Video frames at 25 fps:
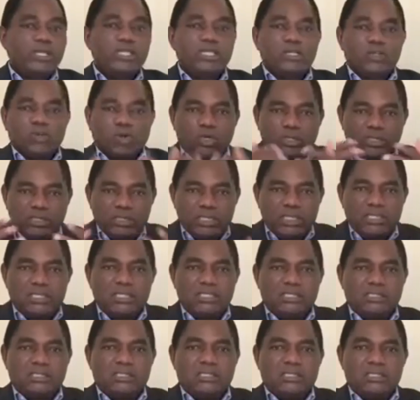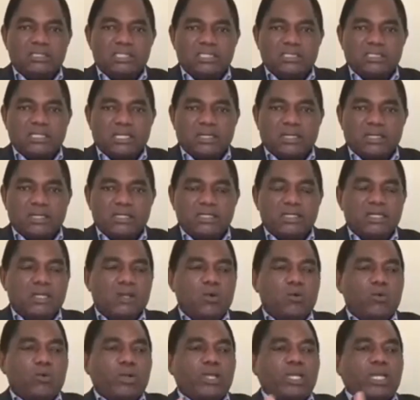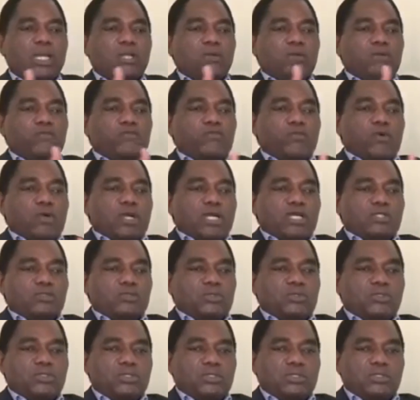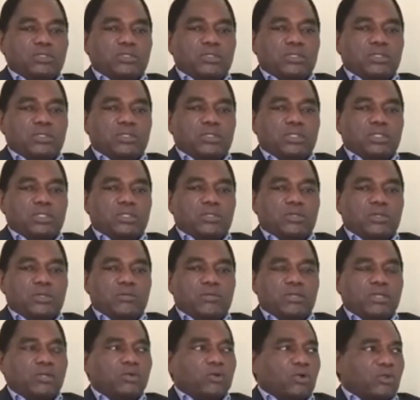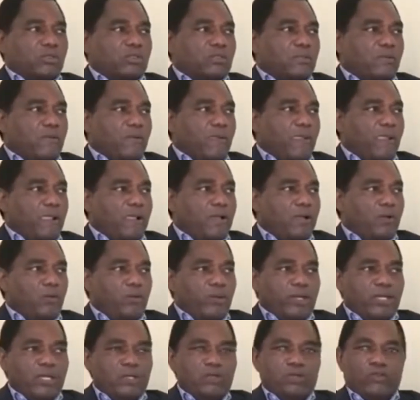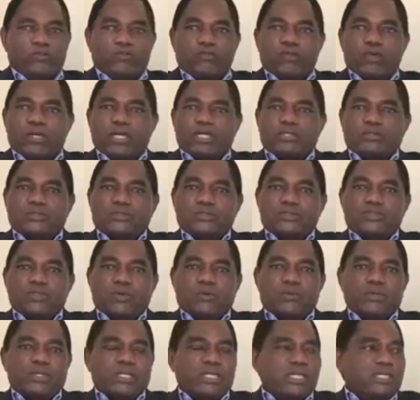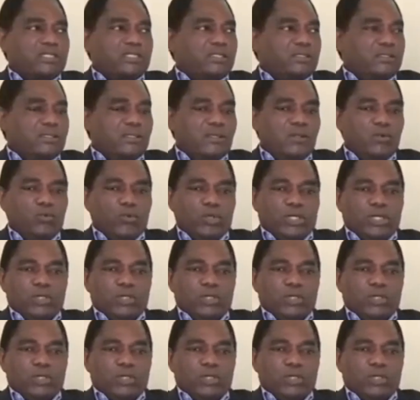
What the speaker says: When the continent is in disarray, we cannot focus on economic growth. We cannot focus on job creation.